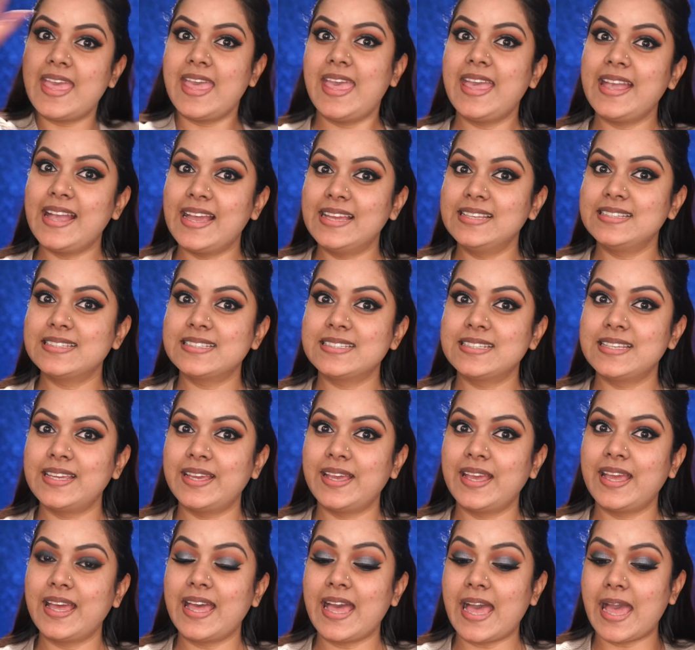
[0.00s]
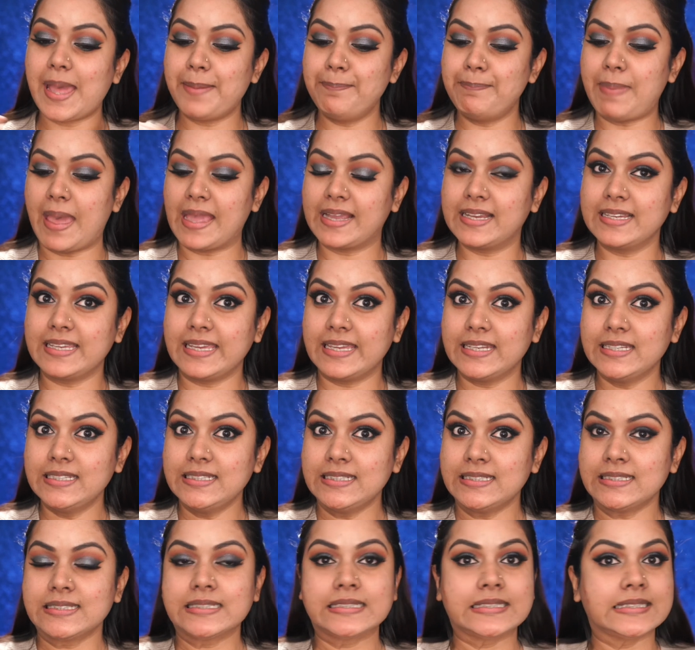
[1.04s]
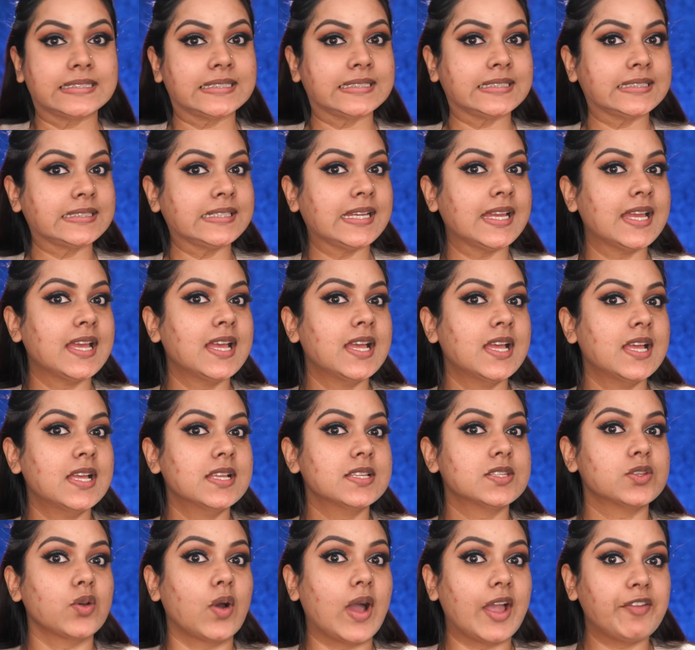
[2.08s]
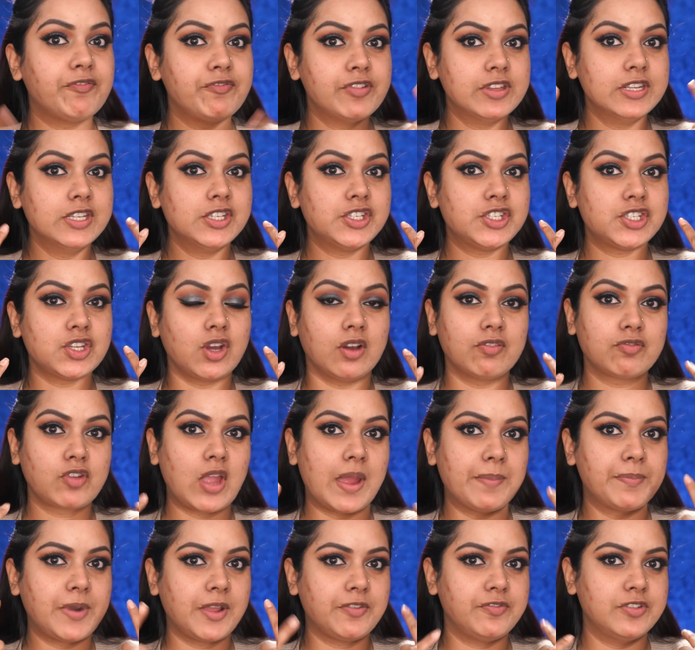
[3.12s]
Hey guys, I'm back again. So I finished off camera, I